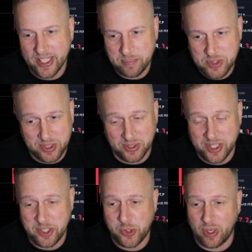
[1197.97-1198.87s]
I'm still in
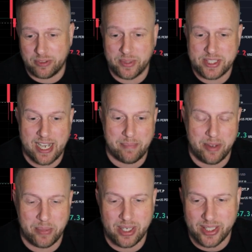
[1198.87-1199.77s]
a short from the top of the
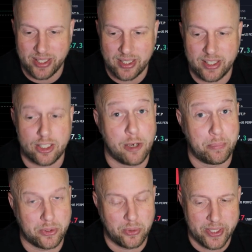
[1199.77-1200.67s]
market on a
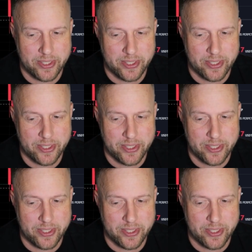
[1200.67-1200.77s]
couple coins,